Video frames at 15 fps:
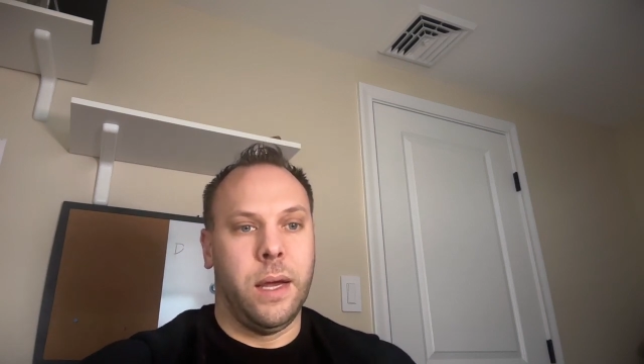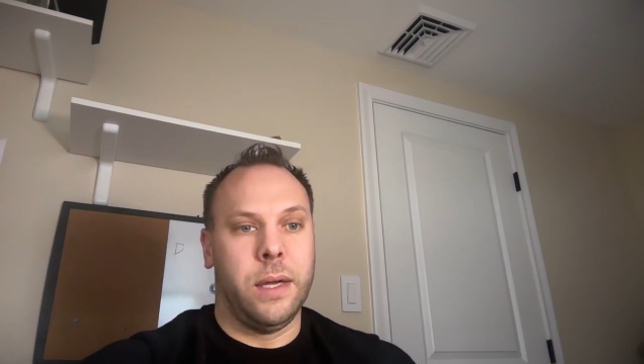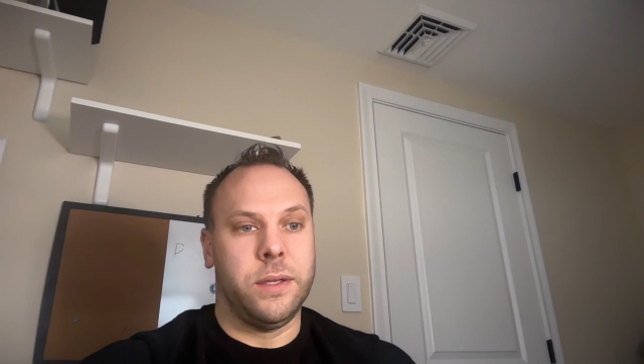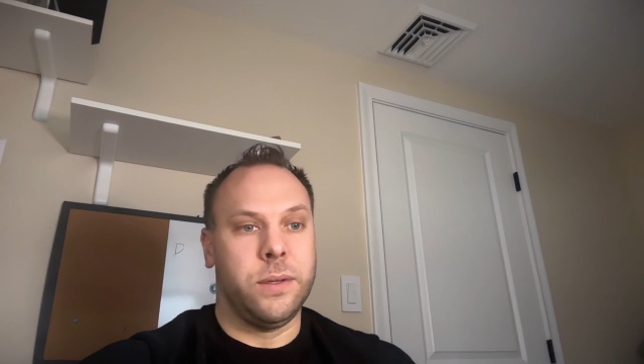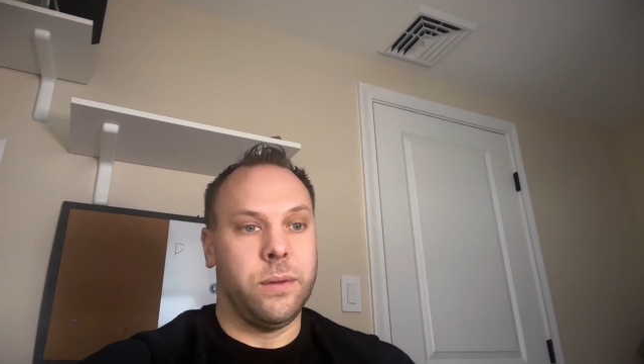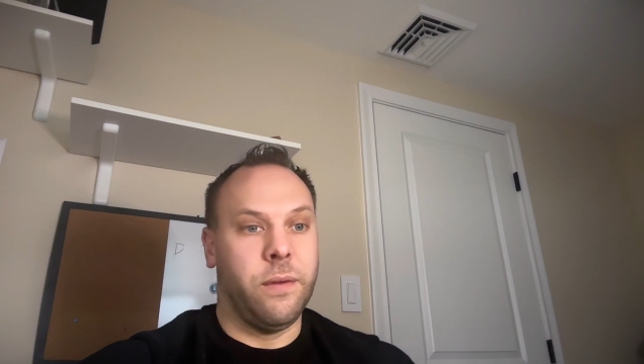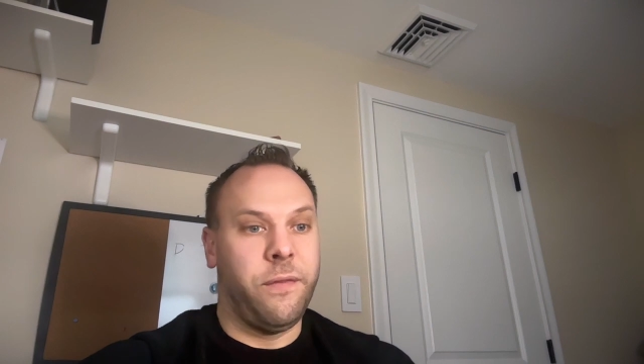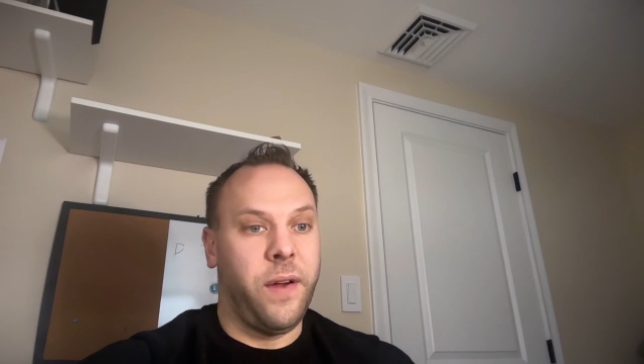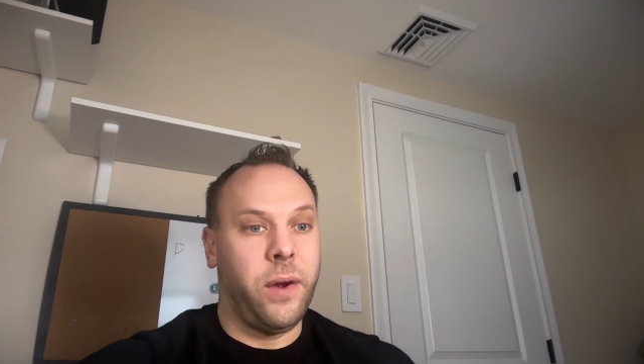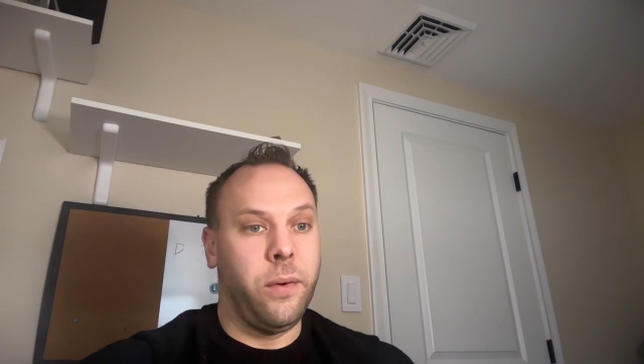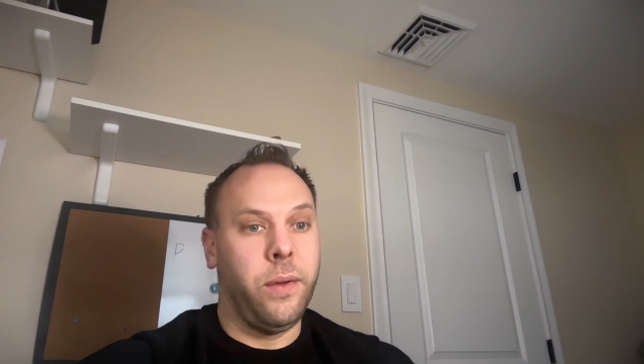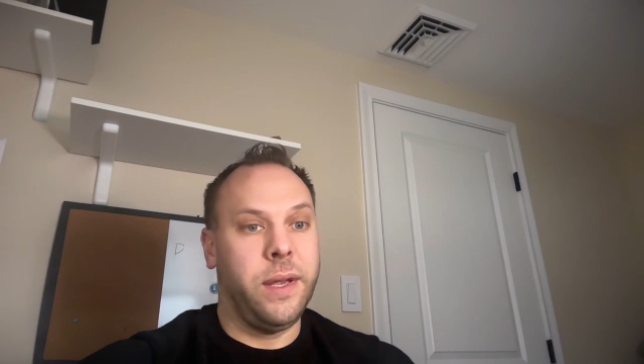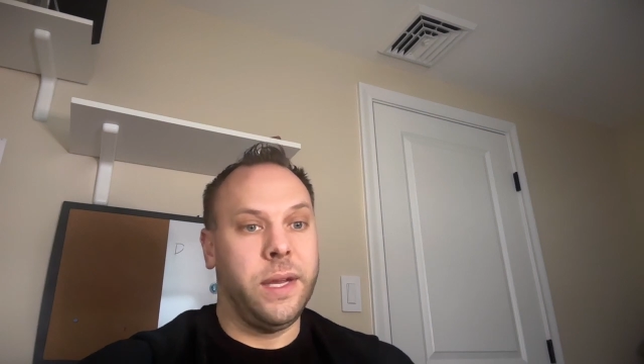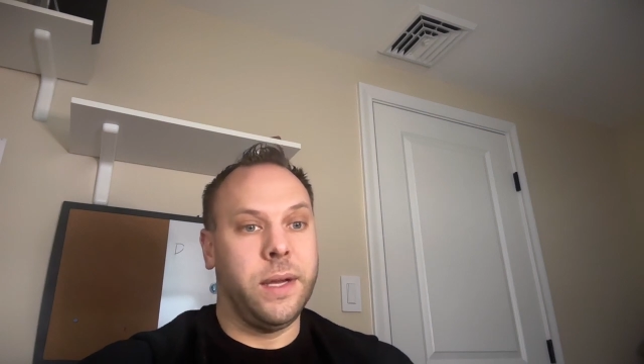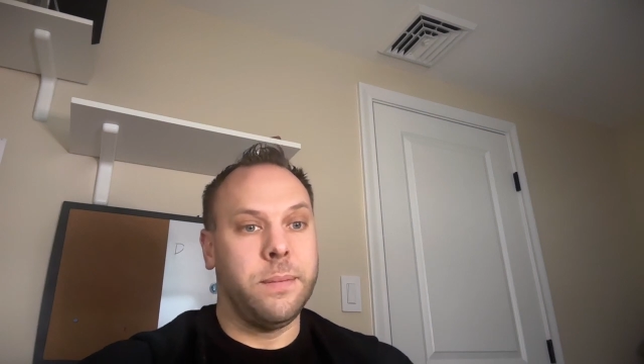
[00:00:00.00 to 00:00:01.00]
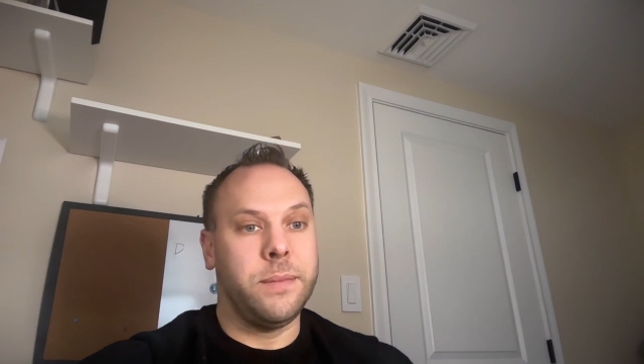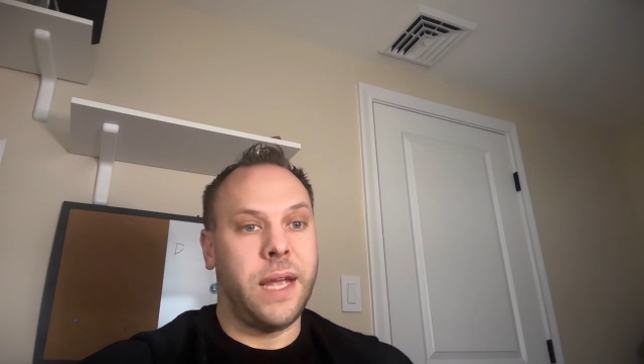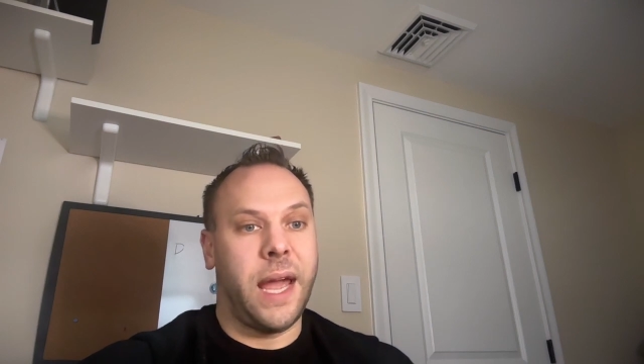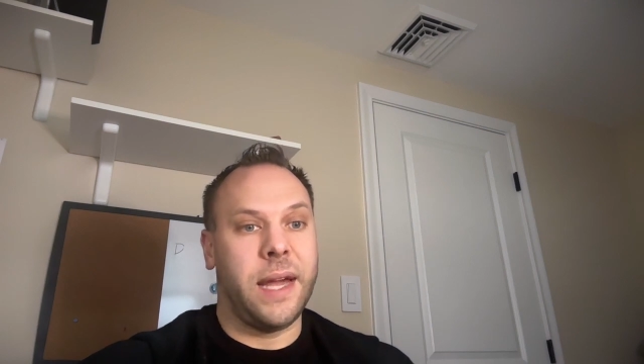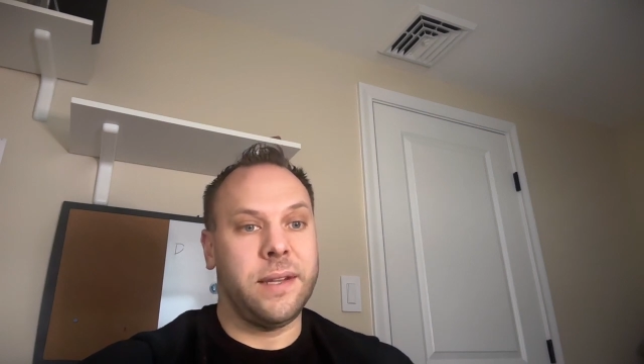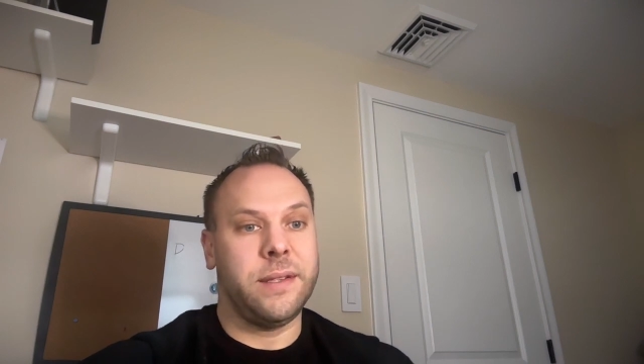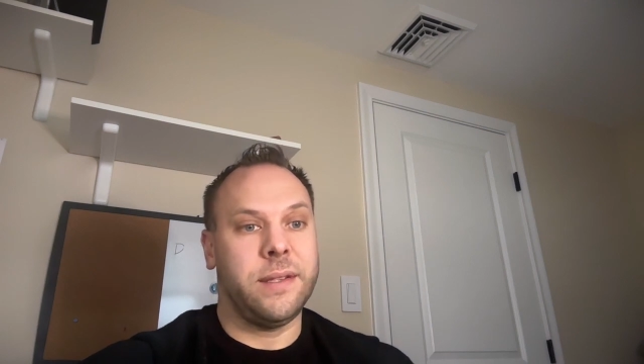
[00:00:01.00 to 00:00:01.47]
So the federal income
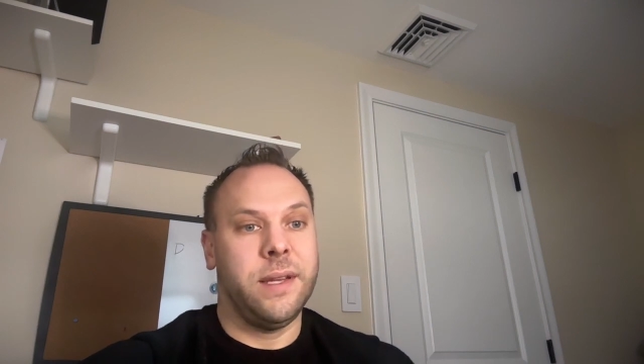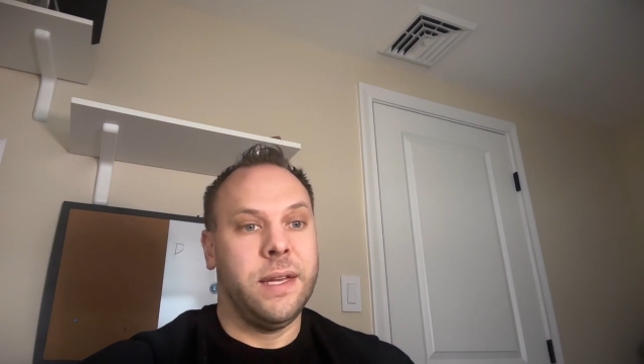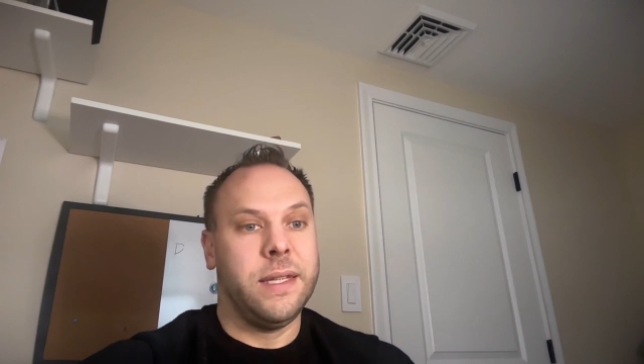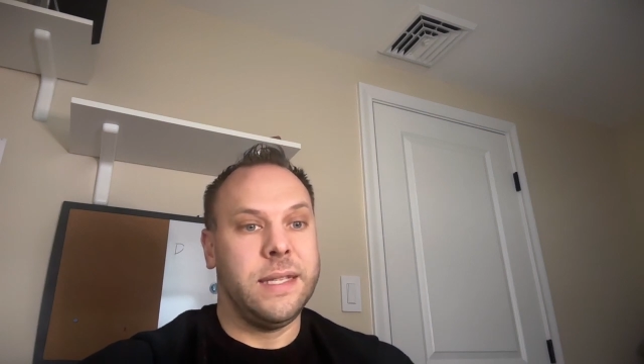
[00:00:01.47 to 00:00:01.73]
tax